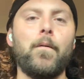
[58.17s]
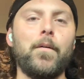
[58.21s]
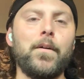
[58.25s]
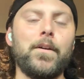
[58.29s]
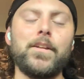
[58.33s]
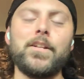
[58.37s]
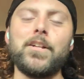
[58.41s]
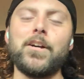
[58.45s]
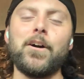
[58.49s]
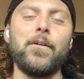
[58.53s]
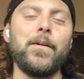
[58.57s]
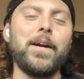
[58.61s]

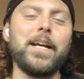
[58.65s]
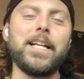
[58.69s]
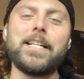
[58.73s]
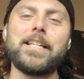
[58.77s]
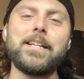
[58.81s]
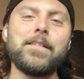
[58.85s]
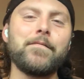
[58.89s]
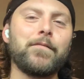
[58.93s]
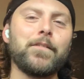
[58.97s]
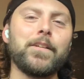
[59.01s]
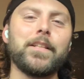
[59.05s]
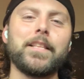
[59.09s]
You know, and
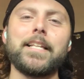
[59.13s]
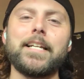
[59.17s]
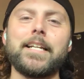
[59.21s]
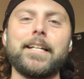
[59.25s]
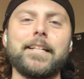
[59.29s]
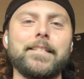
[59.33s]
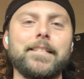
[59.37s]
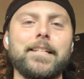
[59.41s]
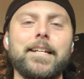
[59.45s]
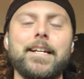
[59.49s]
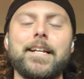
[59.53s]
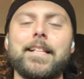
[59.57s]
different
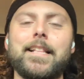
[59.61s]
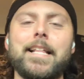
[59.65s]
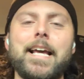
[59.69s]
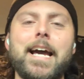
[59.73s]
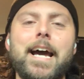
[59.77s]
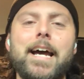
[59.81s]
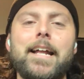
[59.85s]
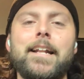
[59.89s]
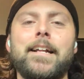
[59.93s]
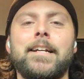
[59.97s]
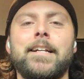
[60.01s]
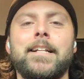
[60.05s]
things like
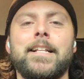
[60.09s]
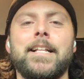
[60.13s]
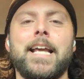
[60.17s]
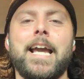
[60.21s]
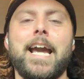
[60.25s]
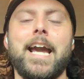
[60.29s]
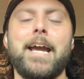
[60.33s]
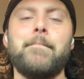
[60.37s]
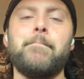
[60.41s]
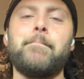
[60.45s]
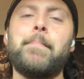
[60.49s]
that. And